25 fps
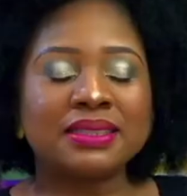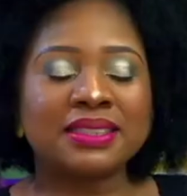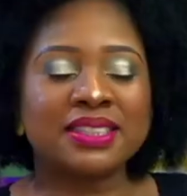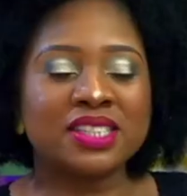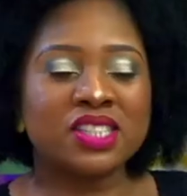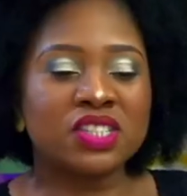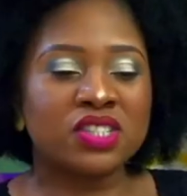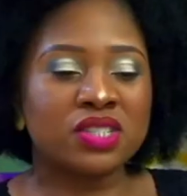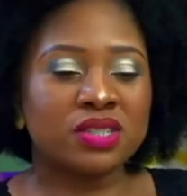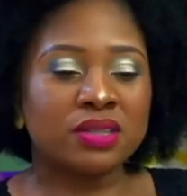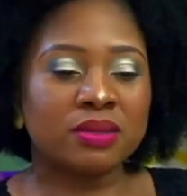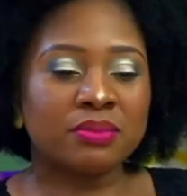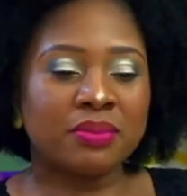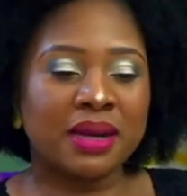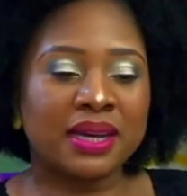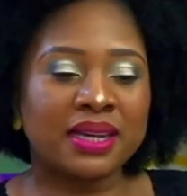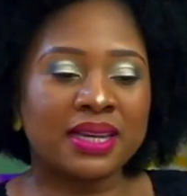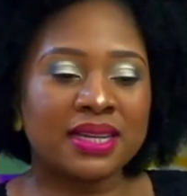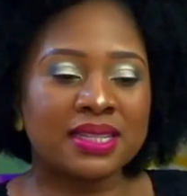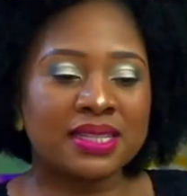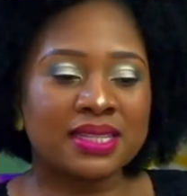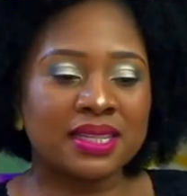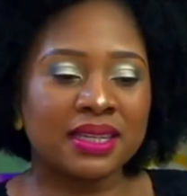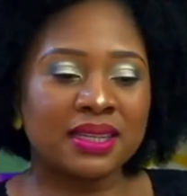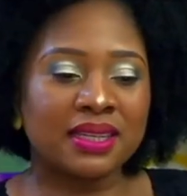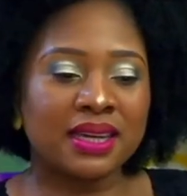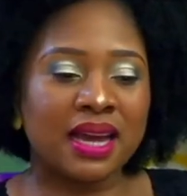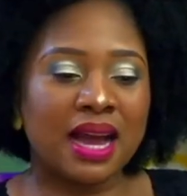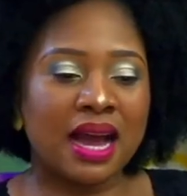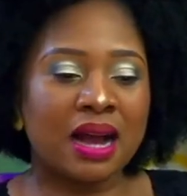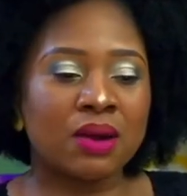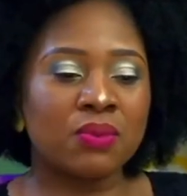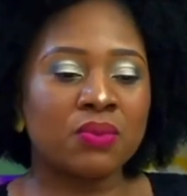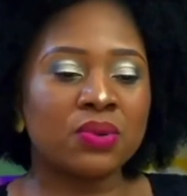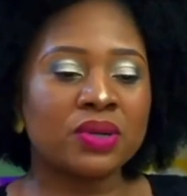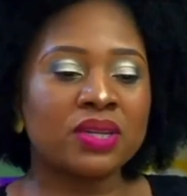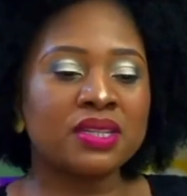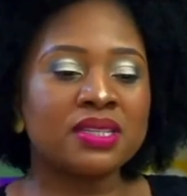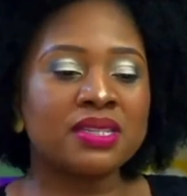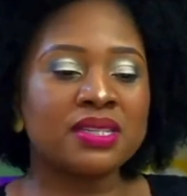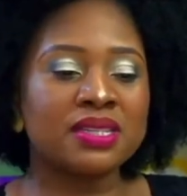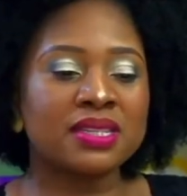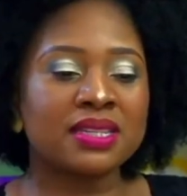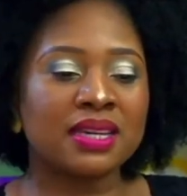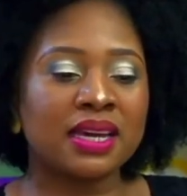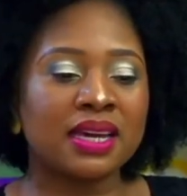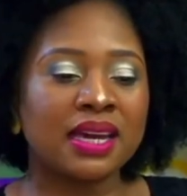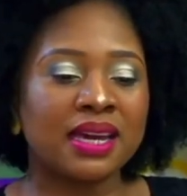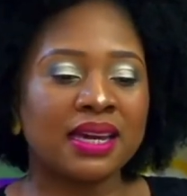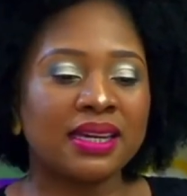Digital marketing, I wouldn't
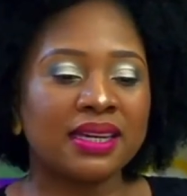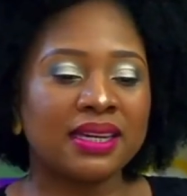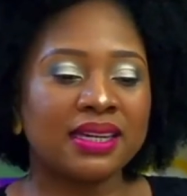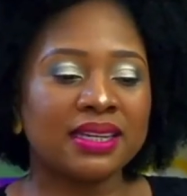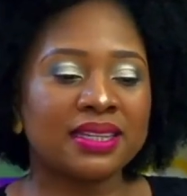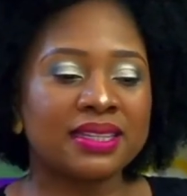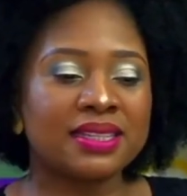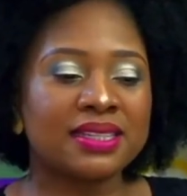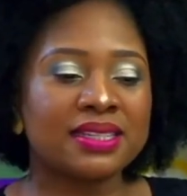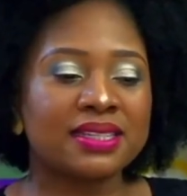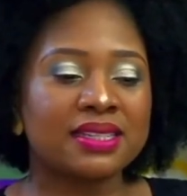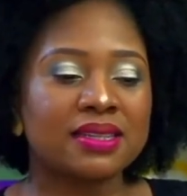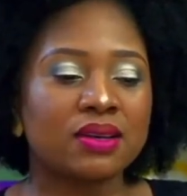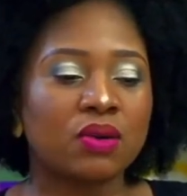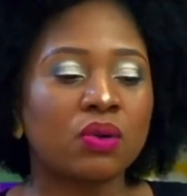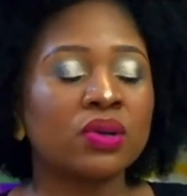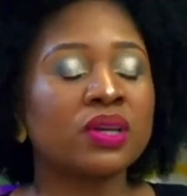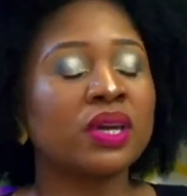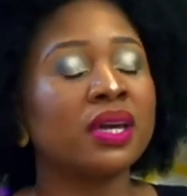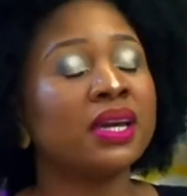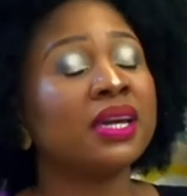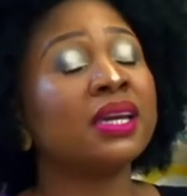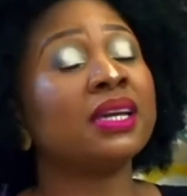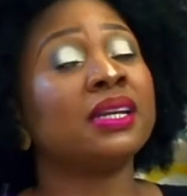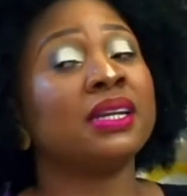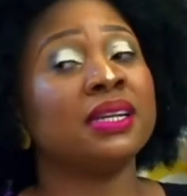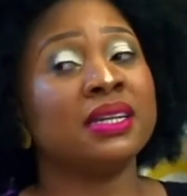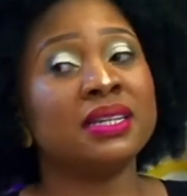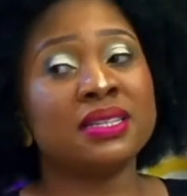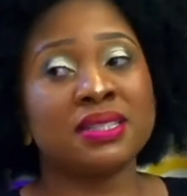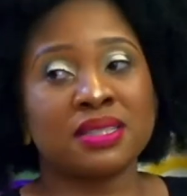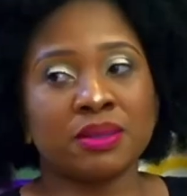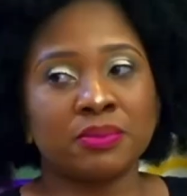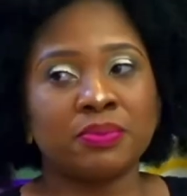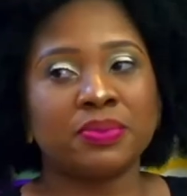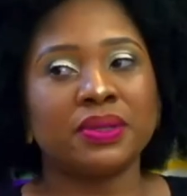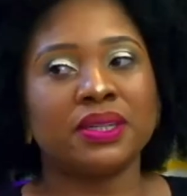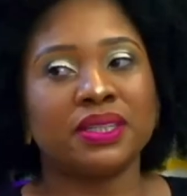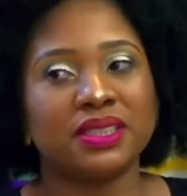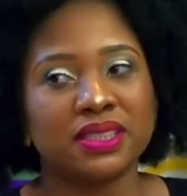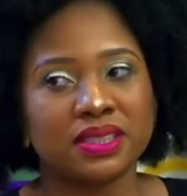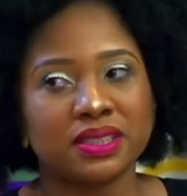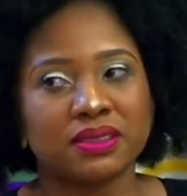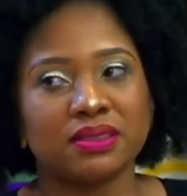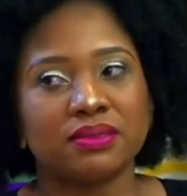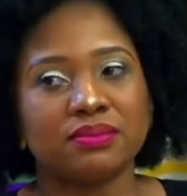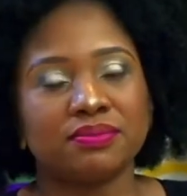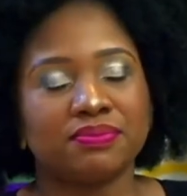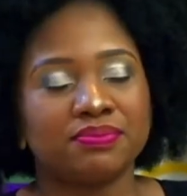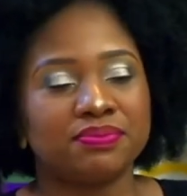say it's, okay, it is a big
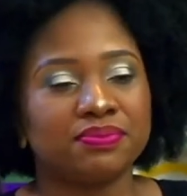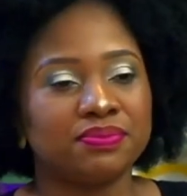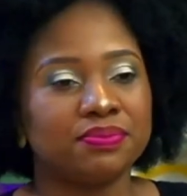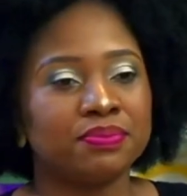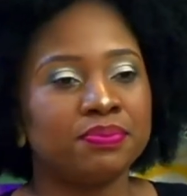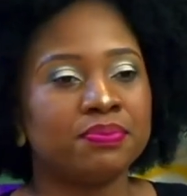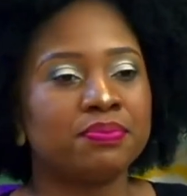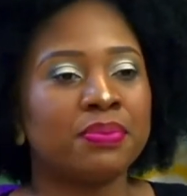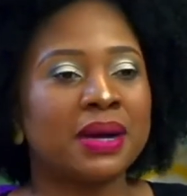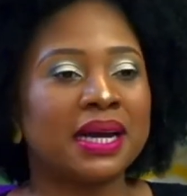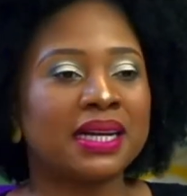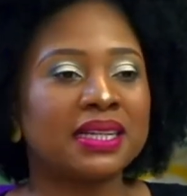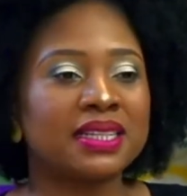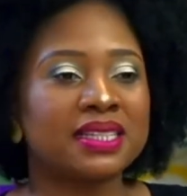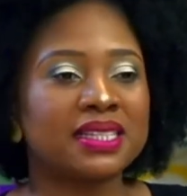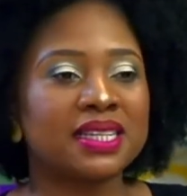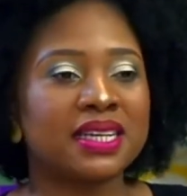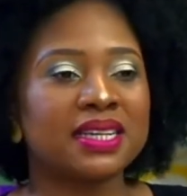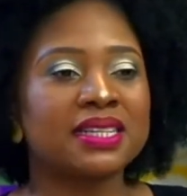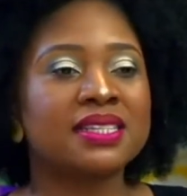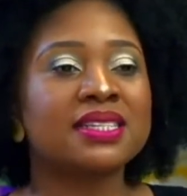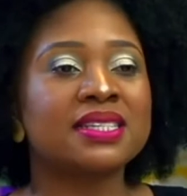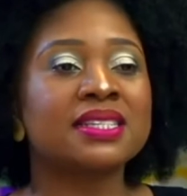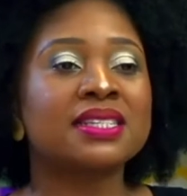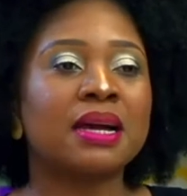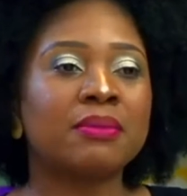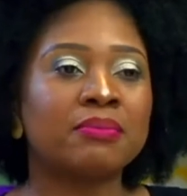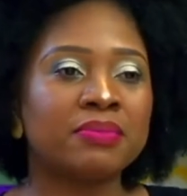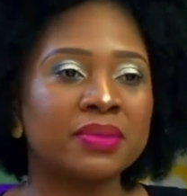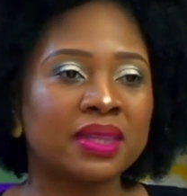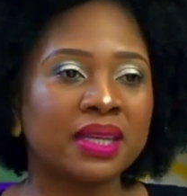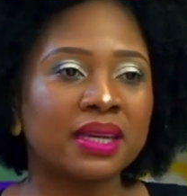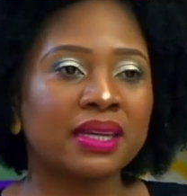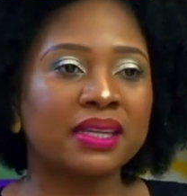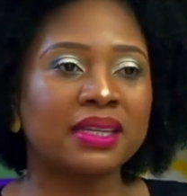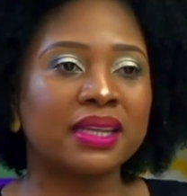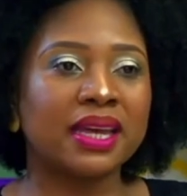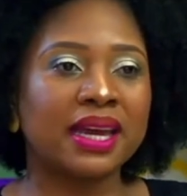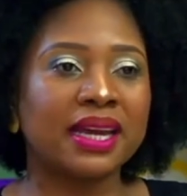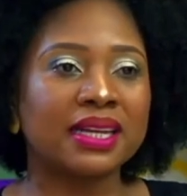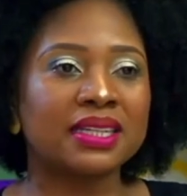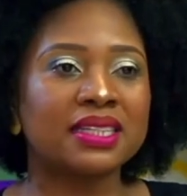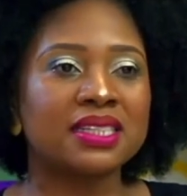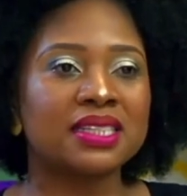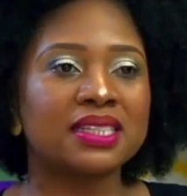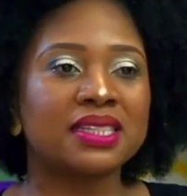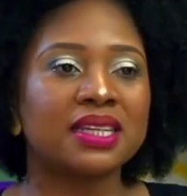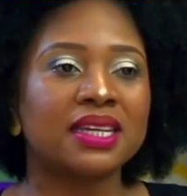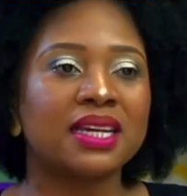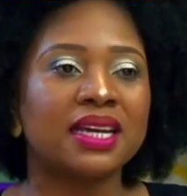deal, but it's something
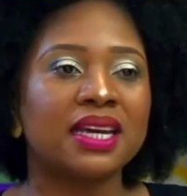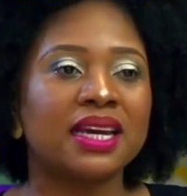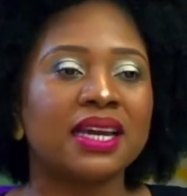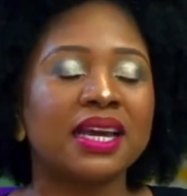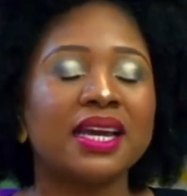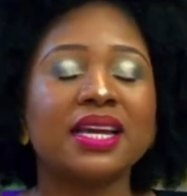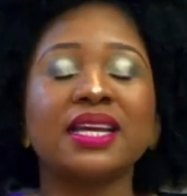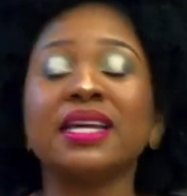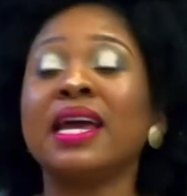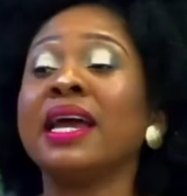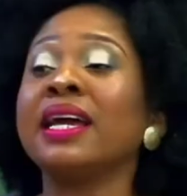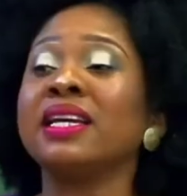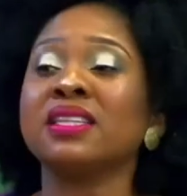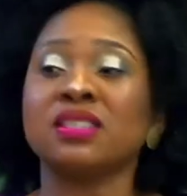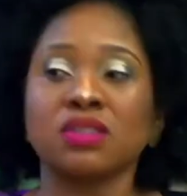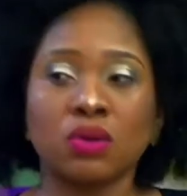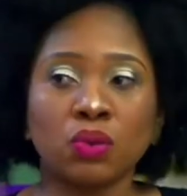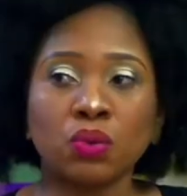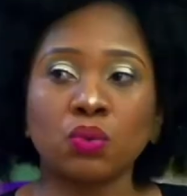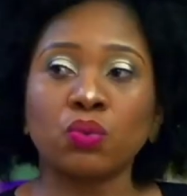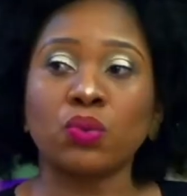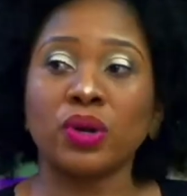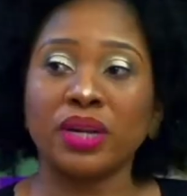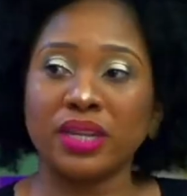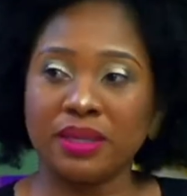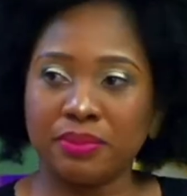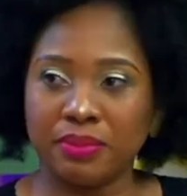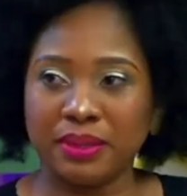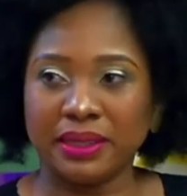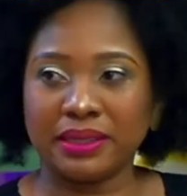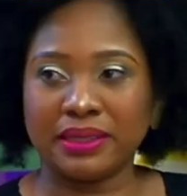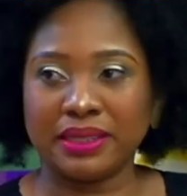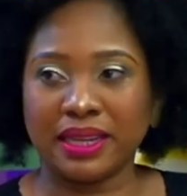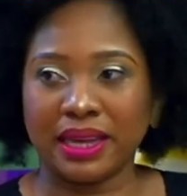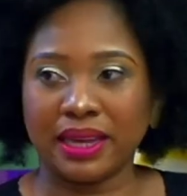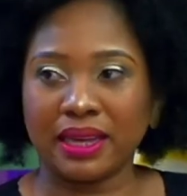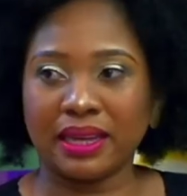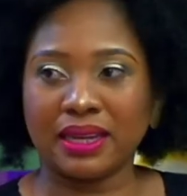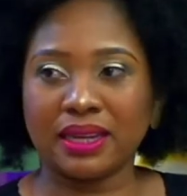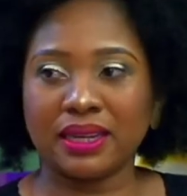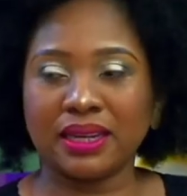that it has already been there.